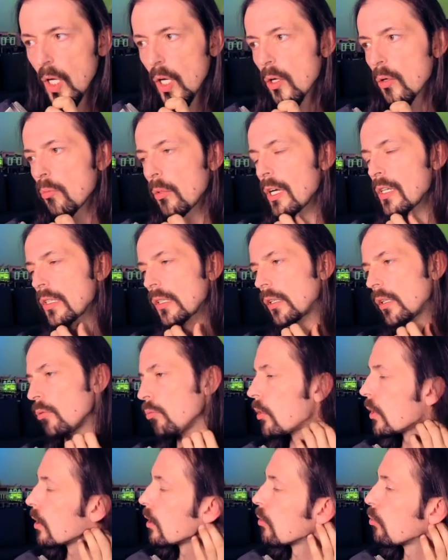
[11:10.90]
Basically,
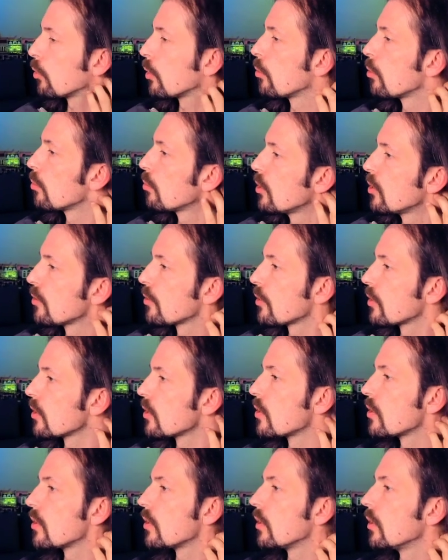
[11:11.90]
we remove the